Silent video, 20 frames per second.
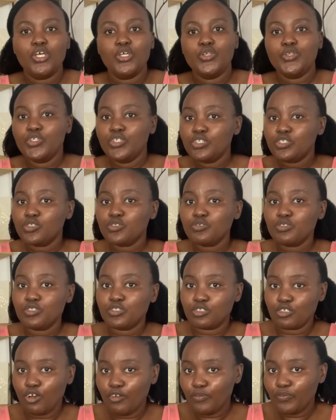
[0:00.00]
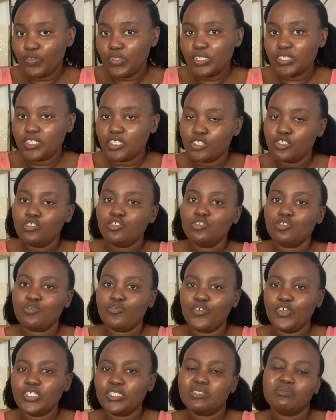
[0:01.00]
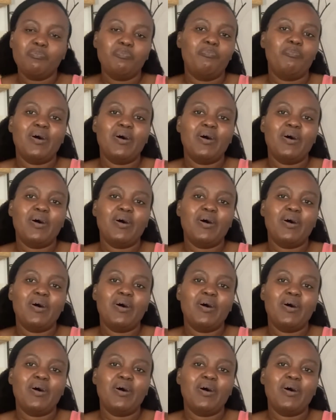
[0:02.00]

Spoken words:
You need to resolve these issues first,